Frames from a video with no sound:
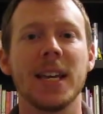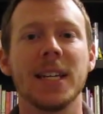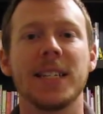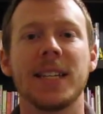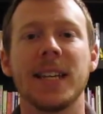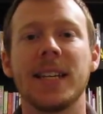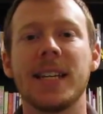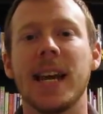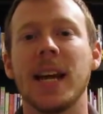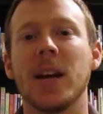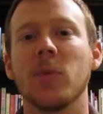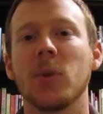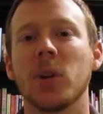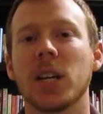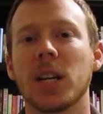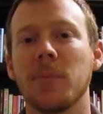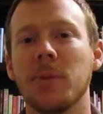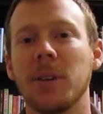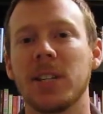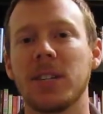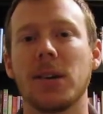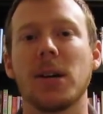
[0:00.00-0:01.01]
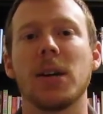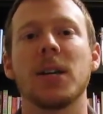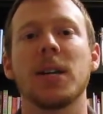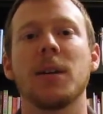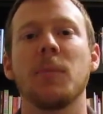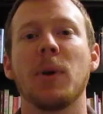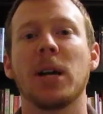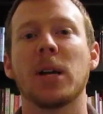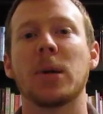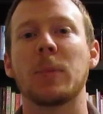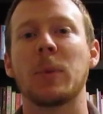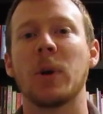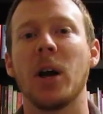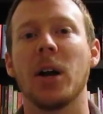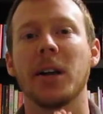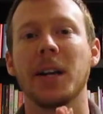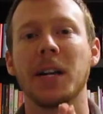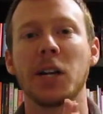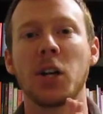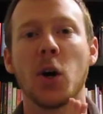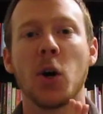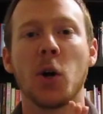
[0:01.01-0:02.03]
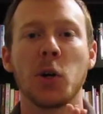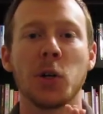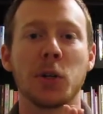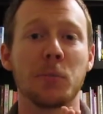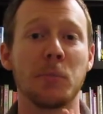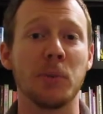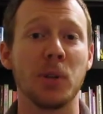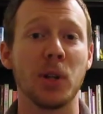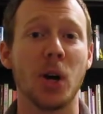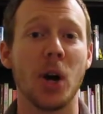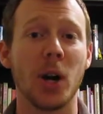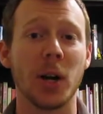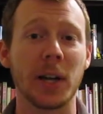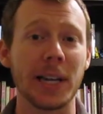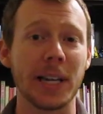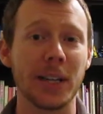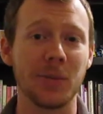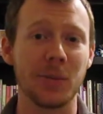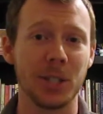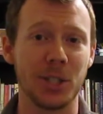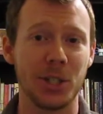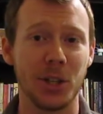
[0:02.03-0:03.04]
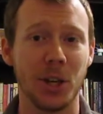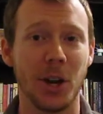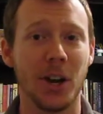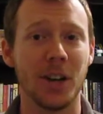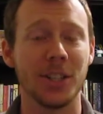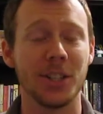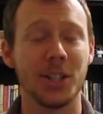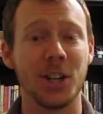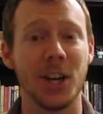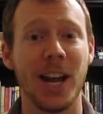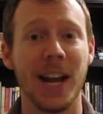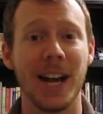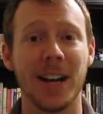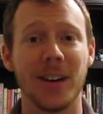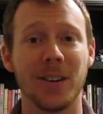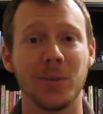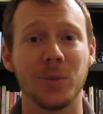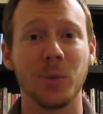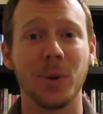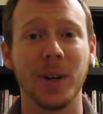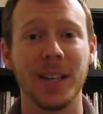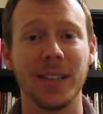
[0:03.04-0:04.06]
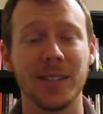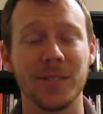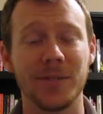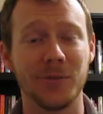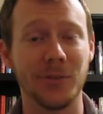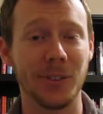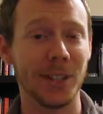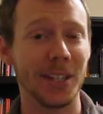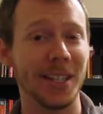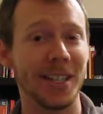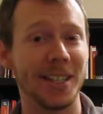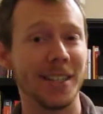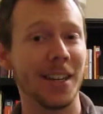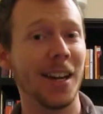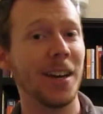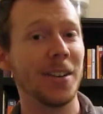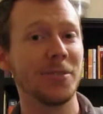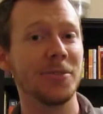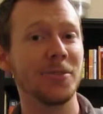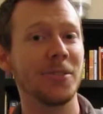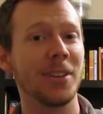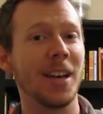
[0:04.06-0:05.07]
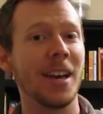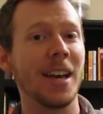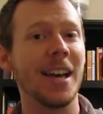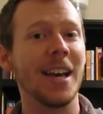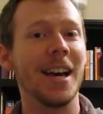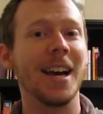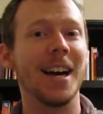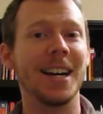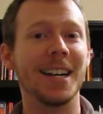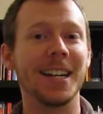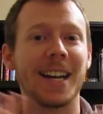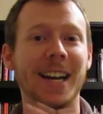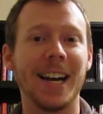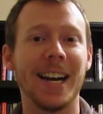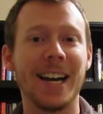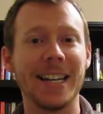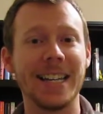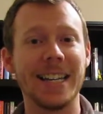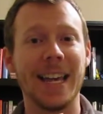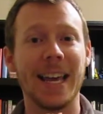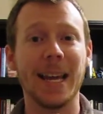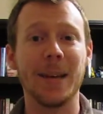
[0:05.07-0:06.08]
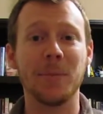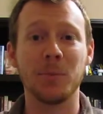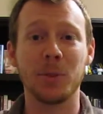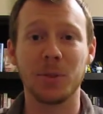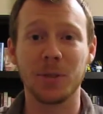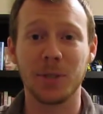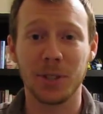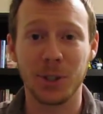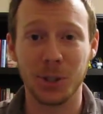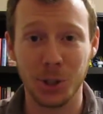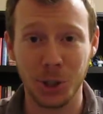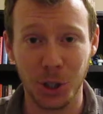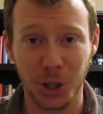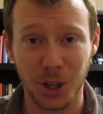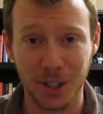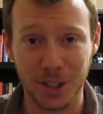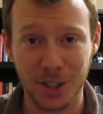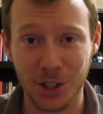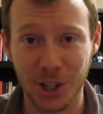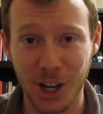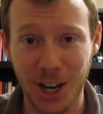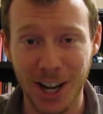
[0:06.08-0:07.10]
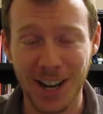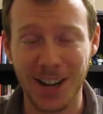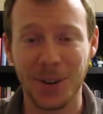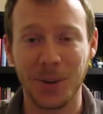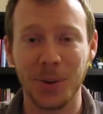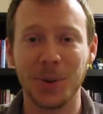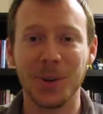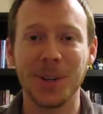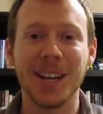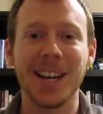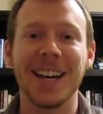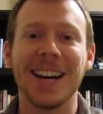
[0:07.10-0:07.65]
Today we're going to be talking about a product called Blogging with John Chow with, funny enough, a guy named John Chow.